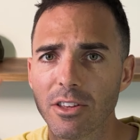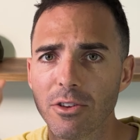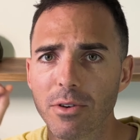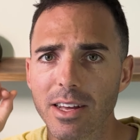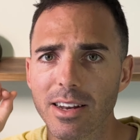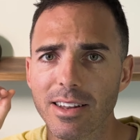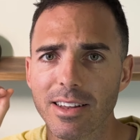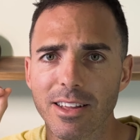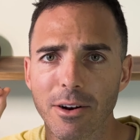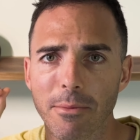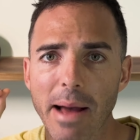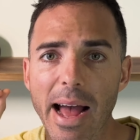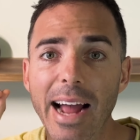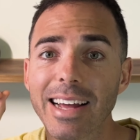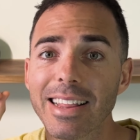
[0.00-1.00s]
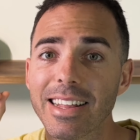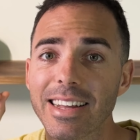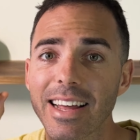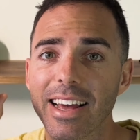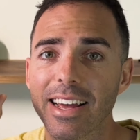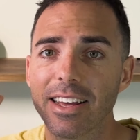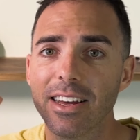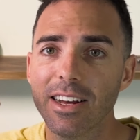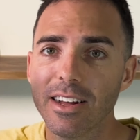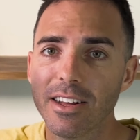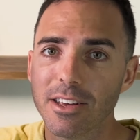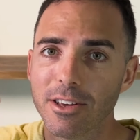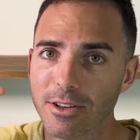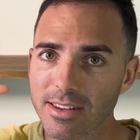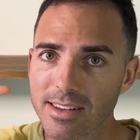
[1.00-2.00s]
you can you know back in the day
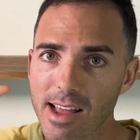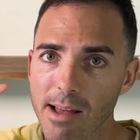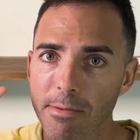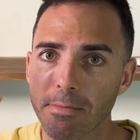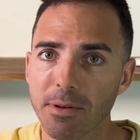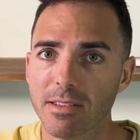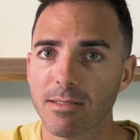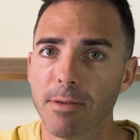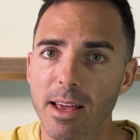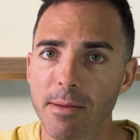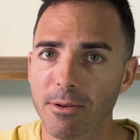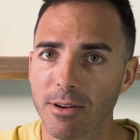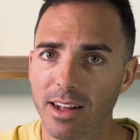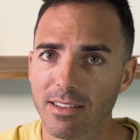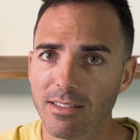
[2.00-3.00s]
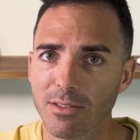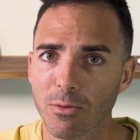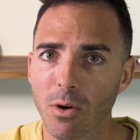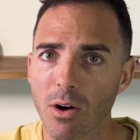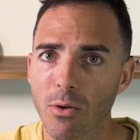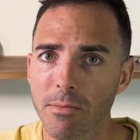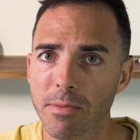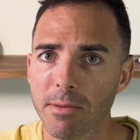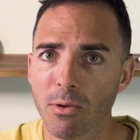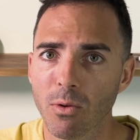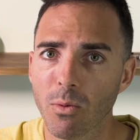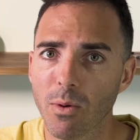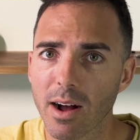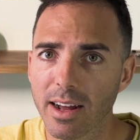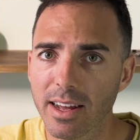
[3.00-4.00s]
you slap a piece of paper against the wall when people were
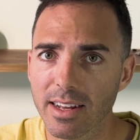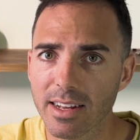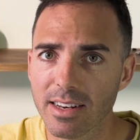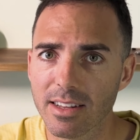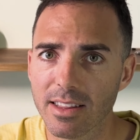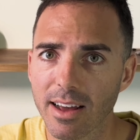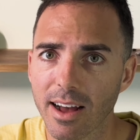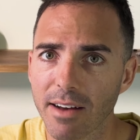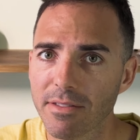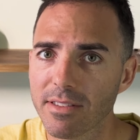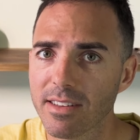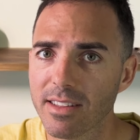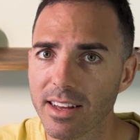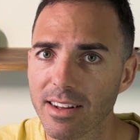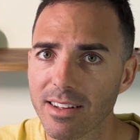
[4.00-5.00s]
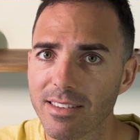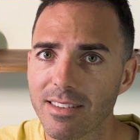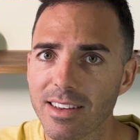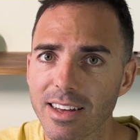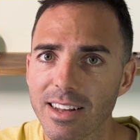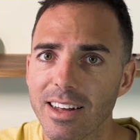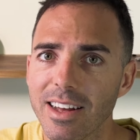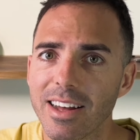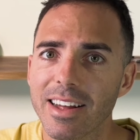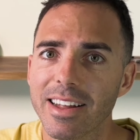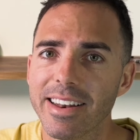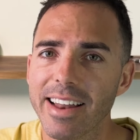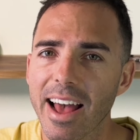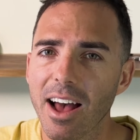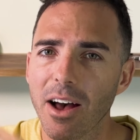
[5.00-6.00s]
walking into the office and they could see it.
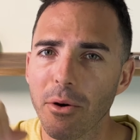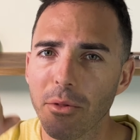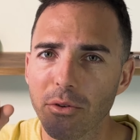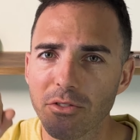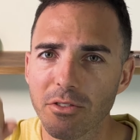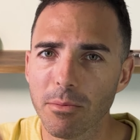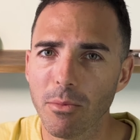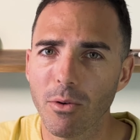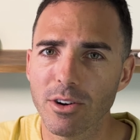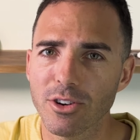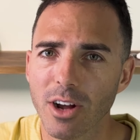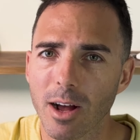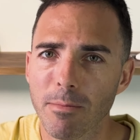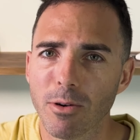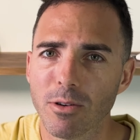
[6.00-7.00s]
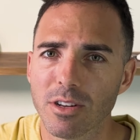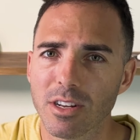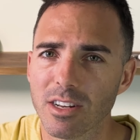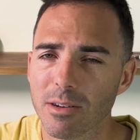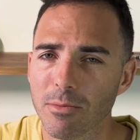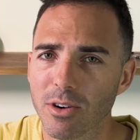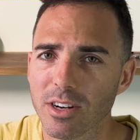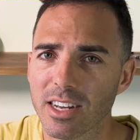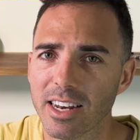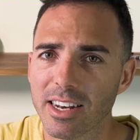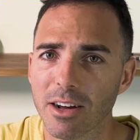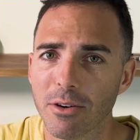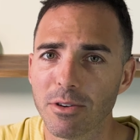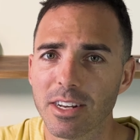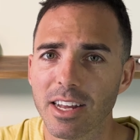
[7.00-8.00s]
Now those are more job postings are more sent
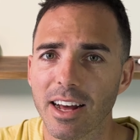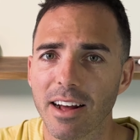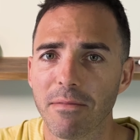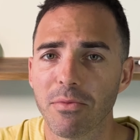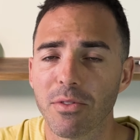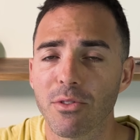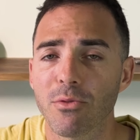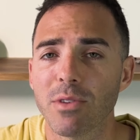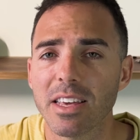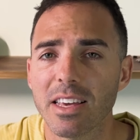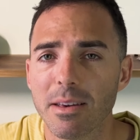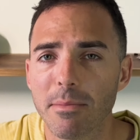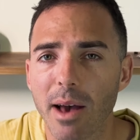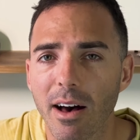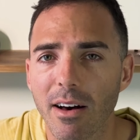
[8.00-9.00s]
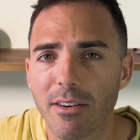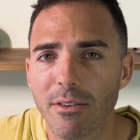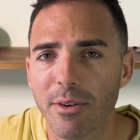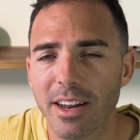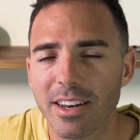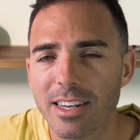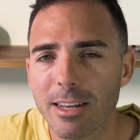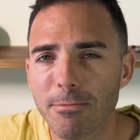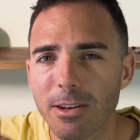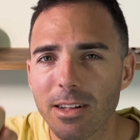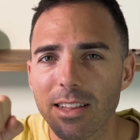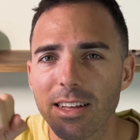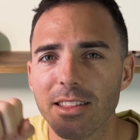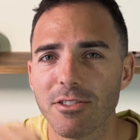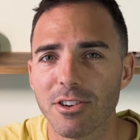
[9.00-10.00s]
out uh, through email, right?
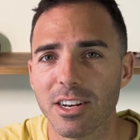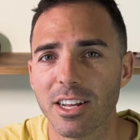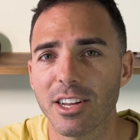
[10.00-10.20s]
Typically there's an